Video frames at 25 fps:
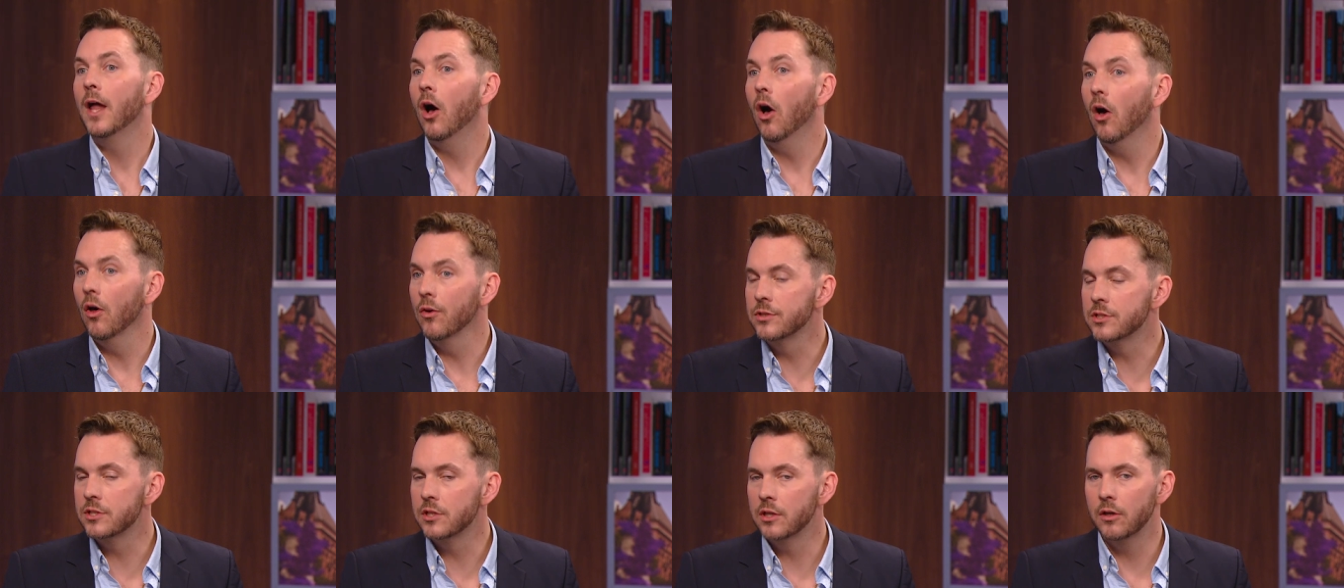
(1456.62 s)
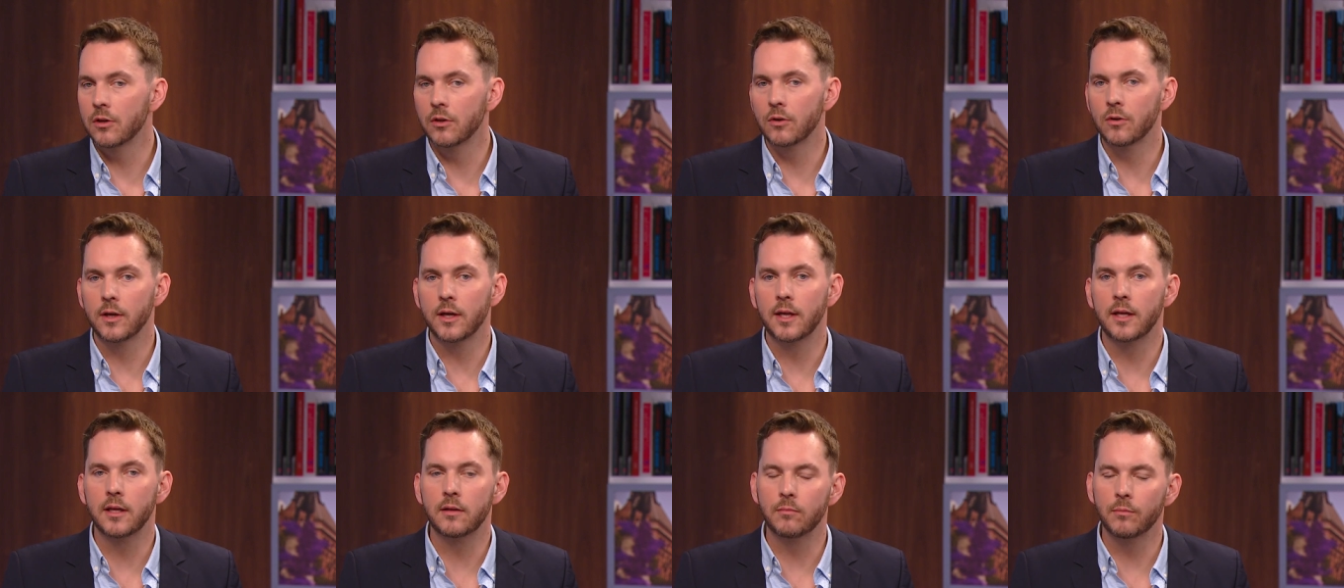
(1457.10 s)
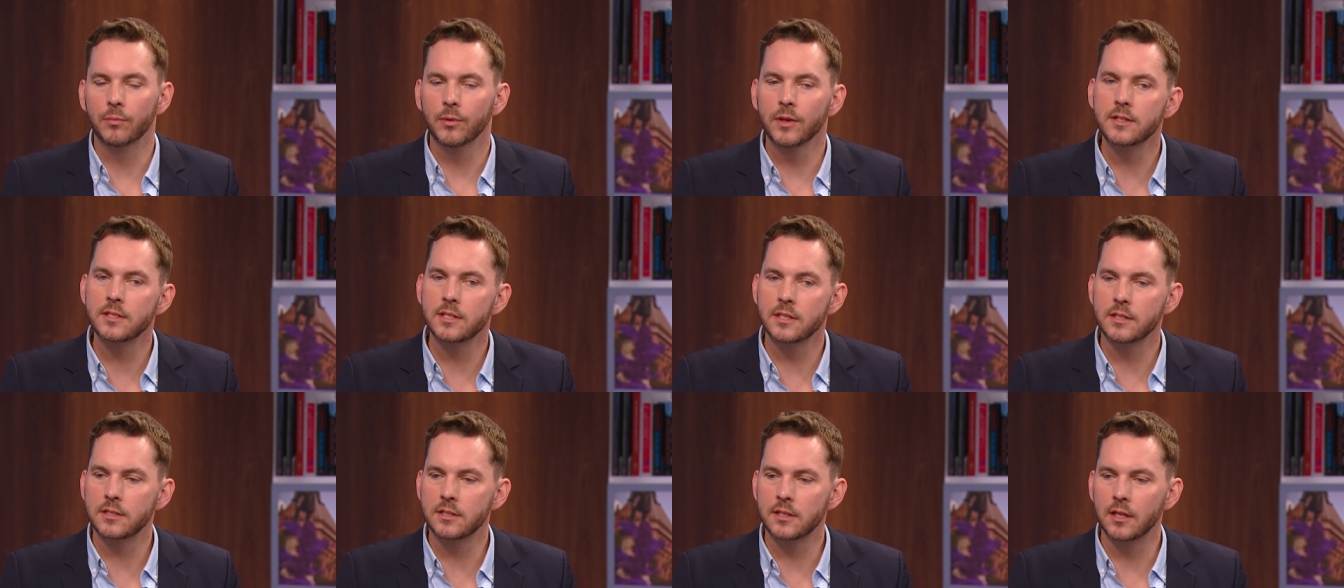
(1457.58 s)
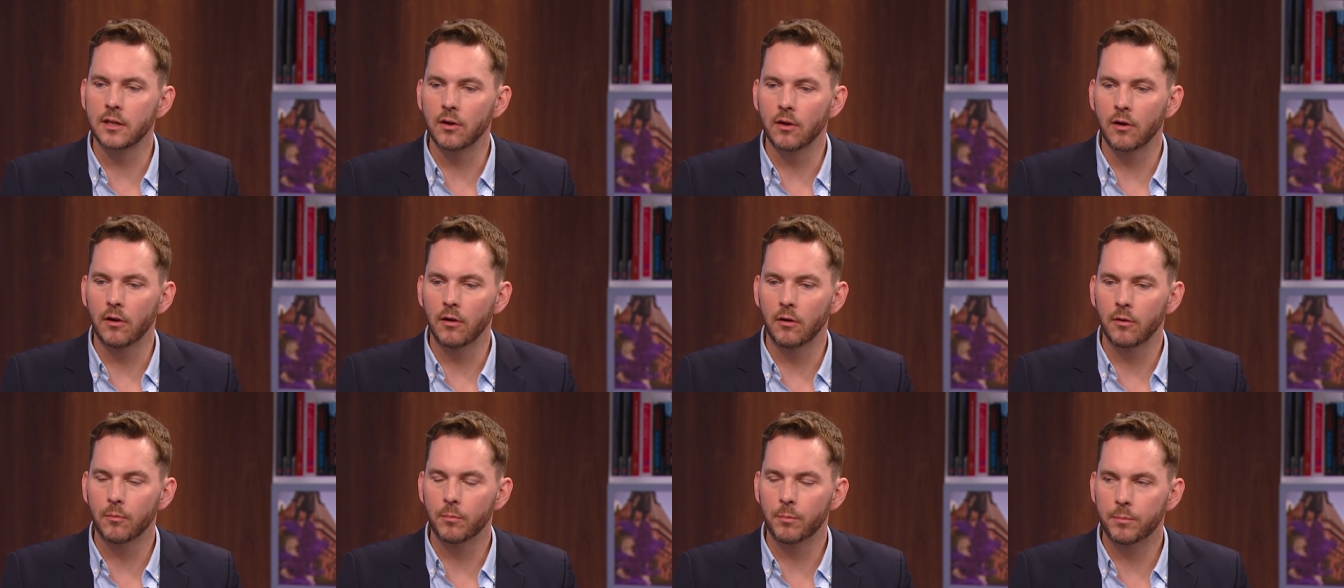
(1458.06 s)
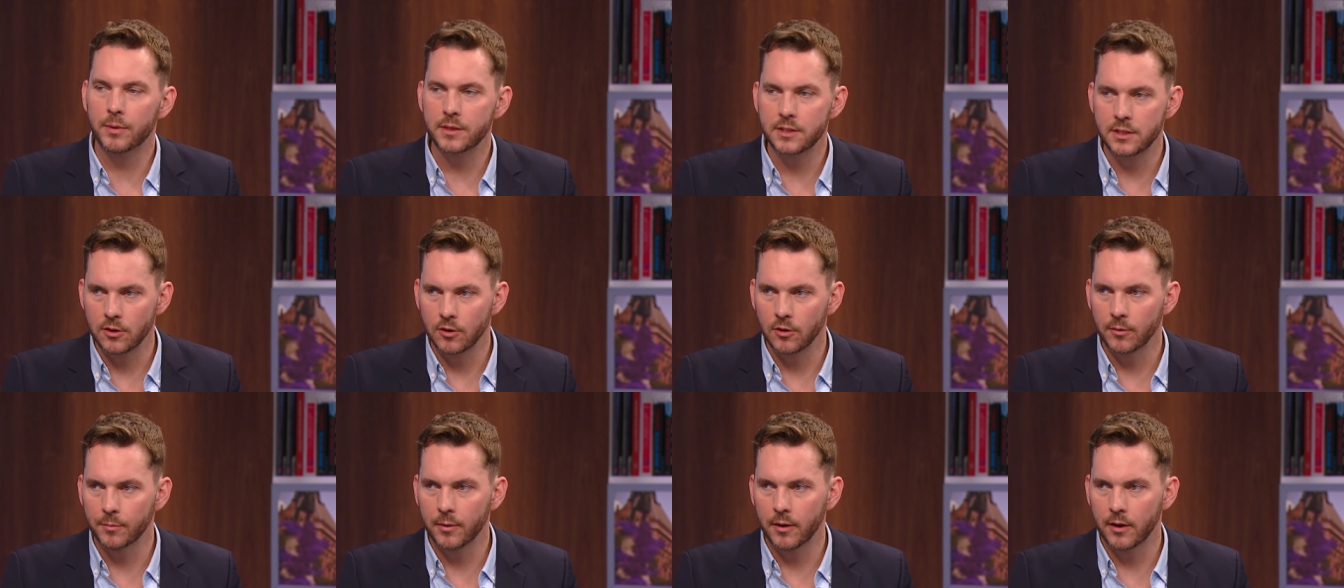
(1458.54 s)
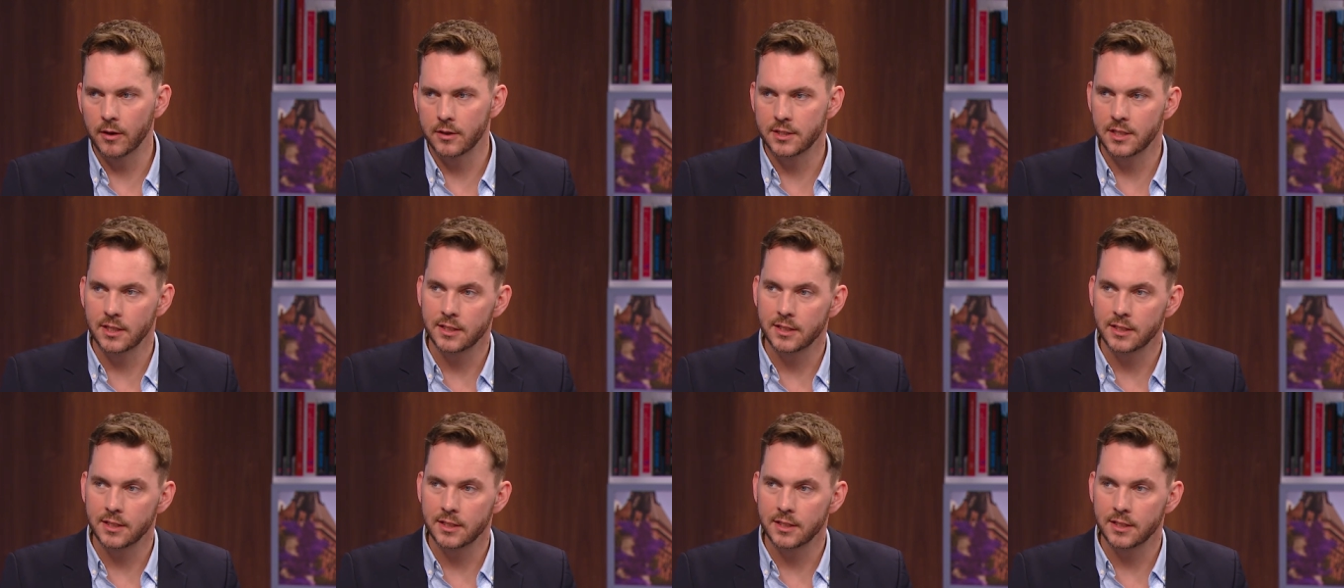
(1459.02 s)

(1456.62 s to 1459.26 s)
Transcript: Also, in places that are busier parks,